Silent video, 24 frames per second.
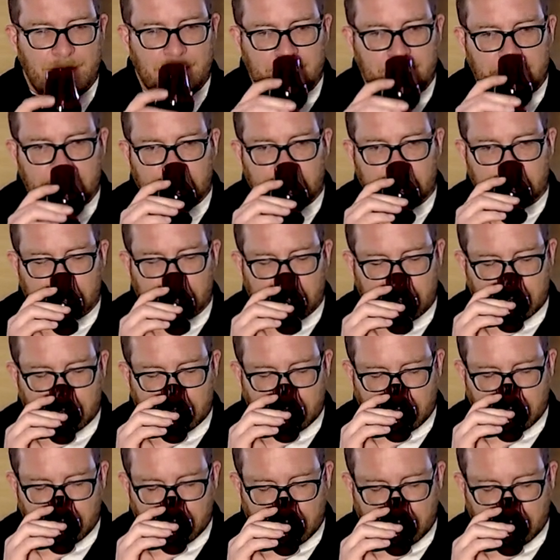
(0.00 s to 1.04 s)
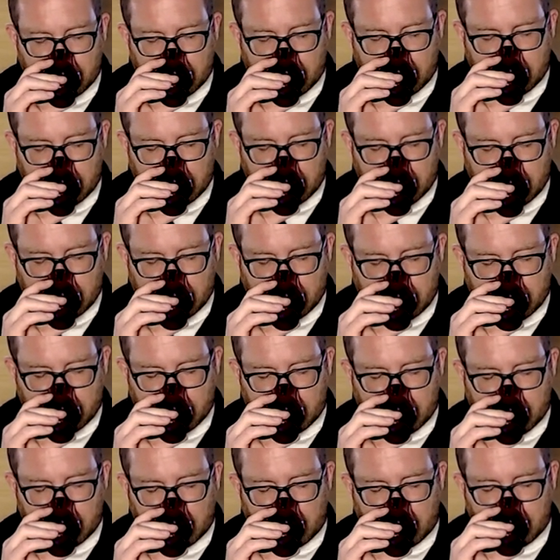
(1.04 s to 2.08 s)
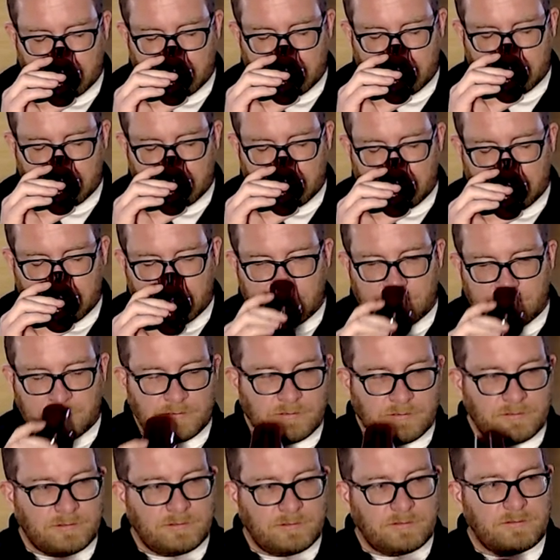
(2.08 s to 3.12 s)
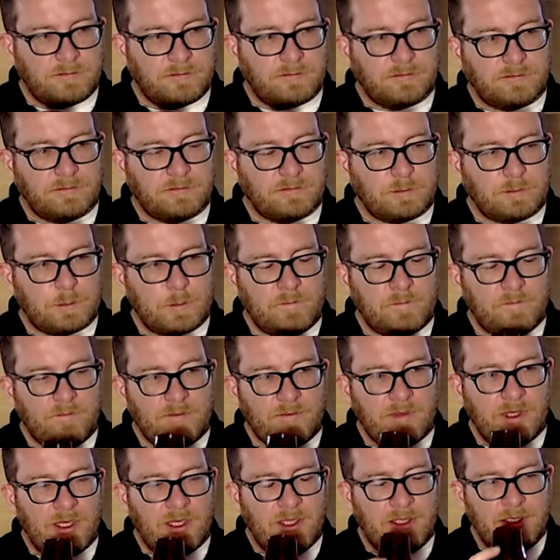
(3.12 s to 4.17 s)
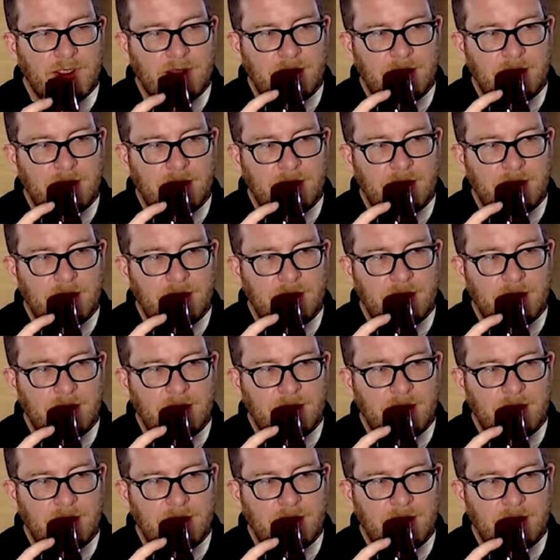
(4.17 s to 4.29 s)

(silence)